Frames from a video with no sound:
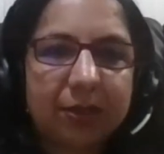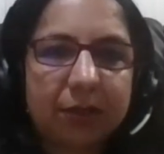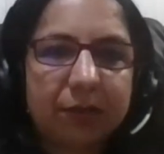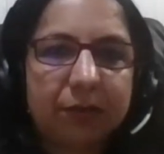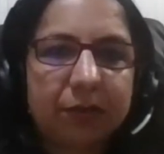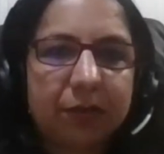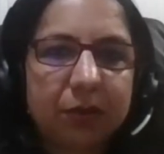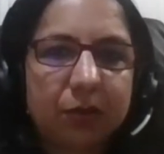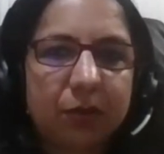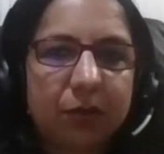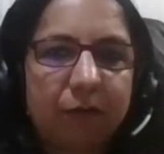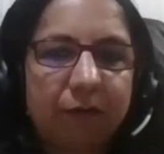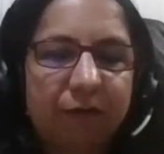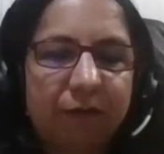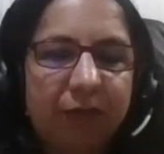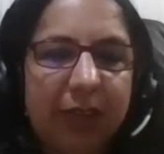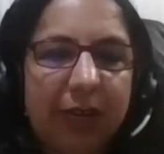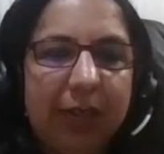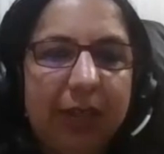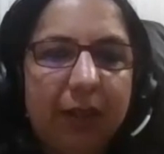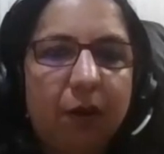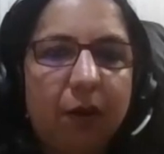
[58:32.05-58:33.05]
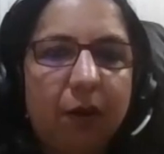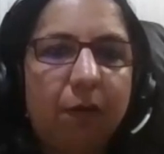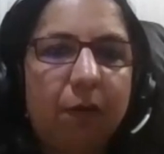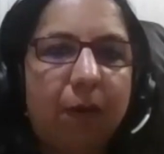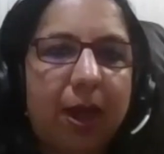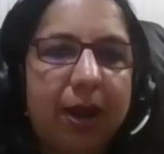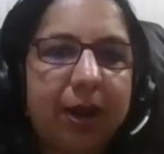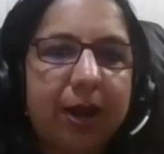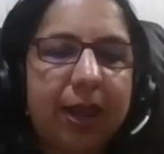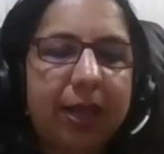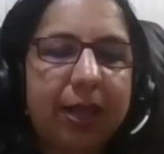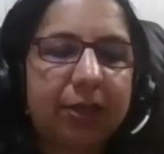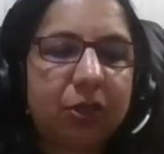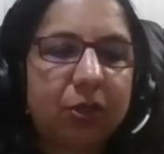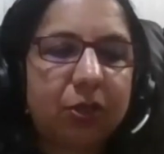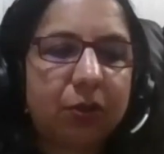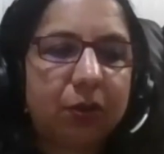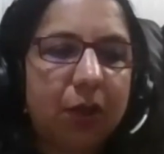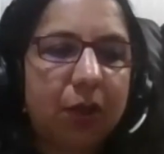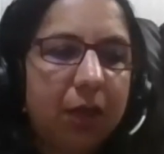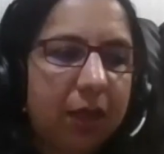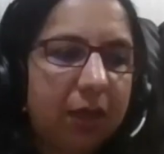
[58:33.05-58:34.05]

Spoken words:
There was no feeling of oneness. So